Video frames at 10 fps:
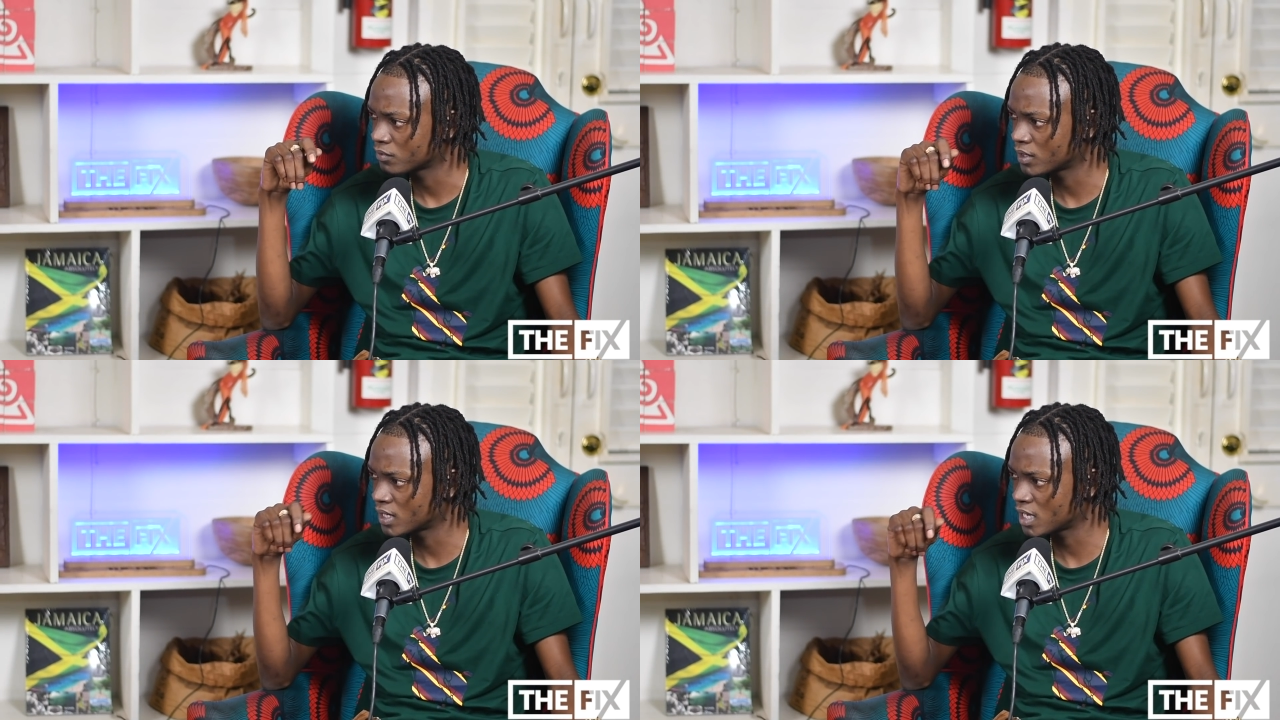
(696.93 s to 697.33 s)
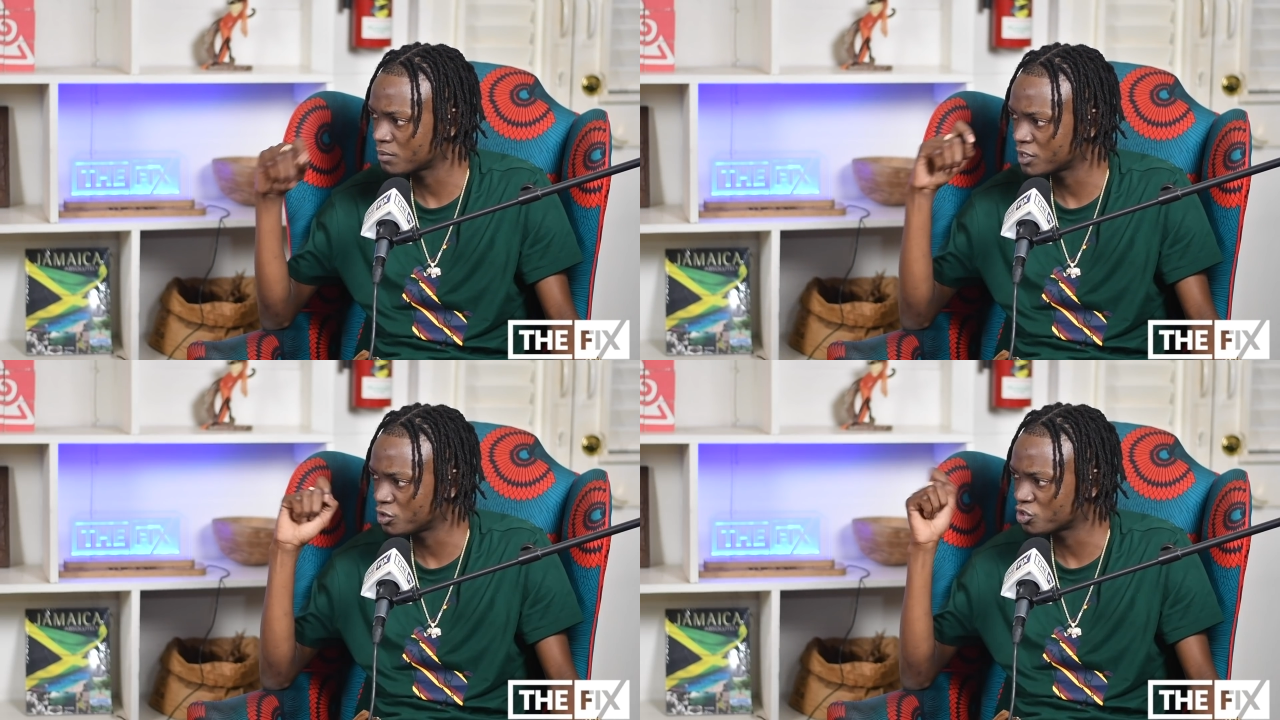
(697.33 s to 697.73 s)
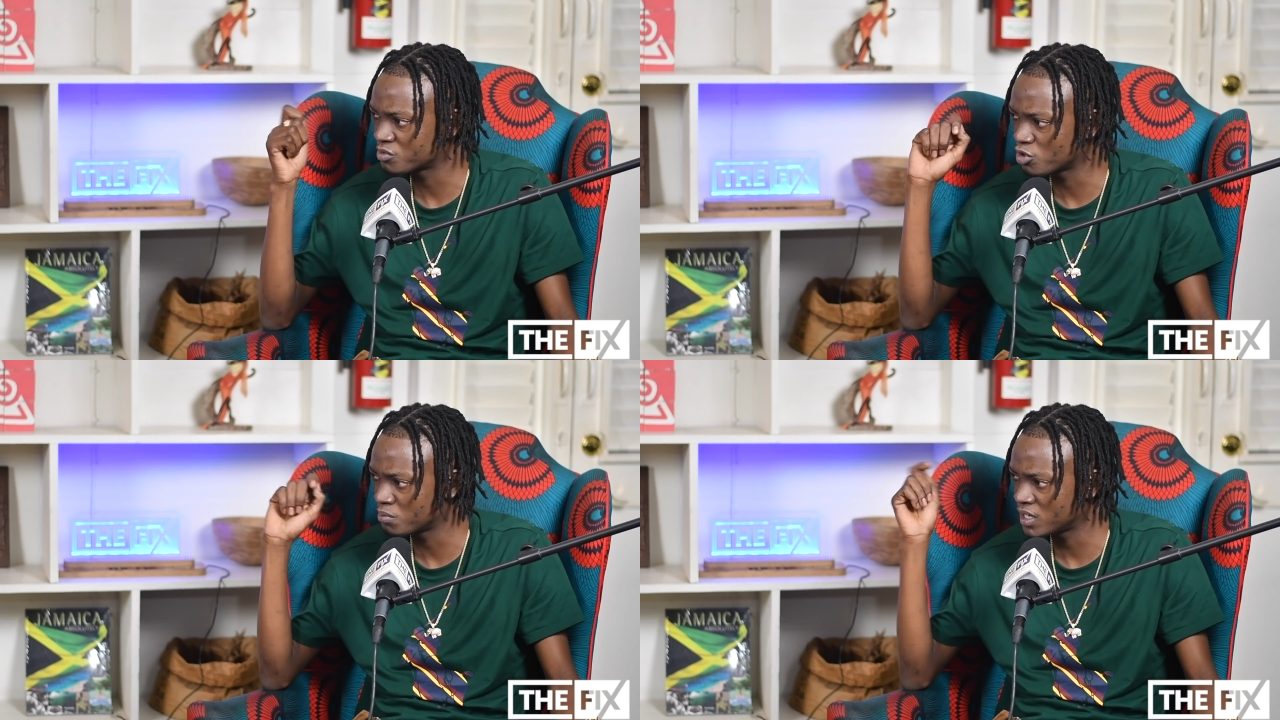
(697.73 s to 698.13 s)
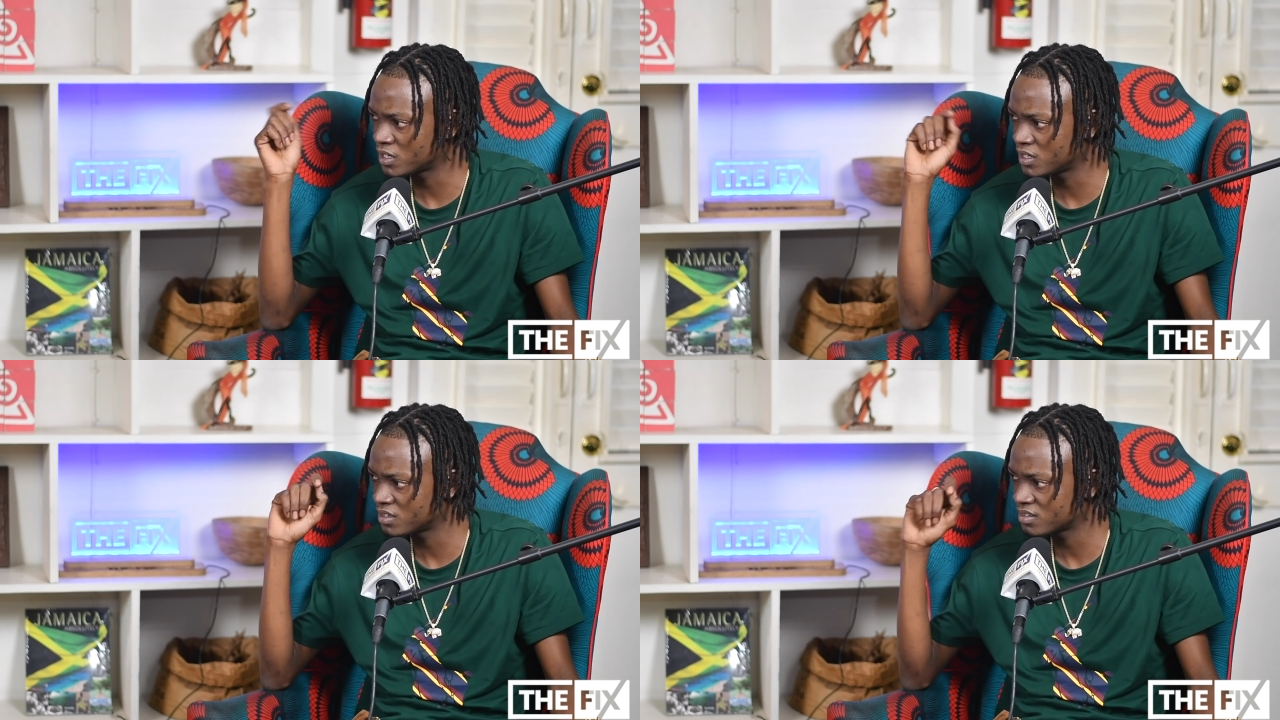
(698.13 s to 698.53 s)
you know what I mean, use more
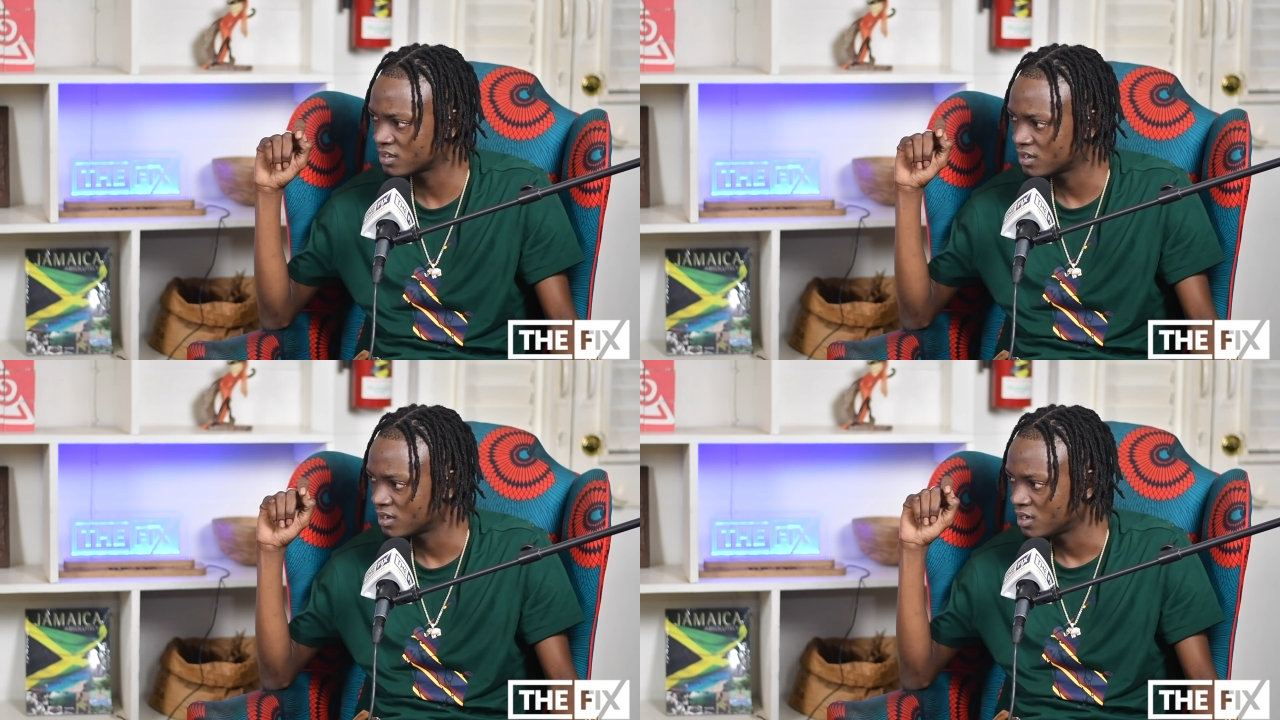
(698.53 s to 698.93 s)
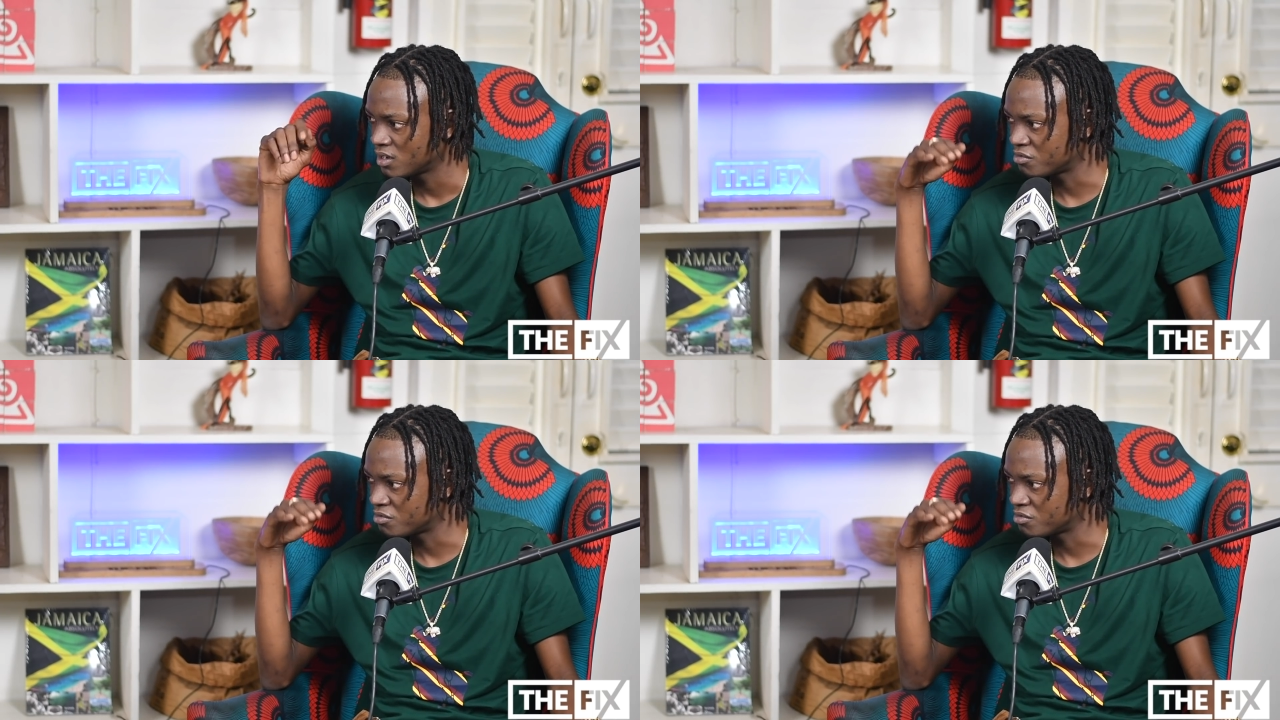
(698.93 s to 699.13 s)
melodies, mm.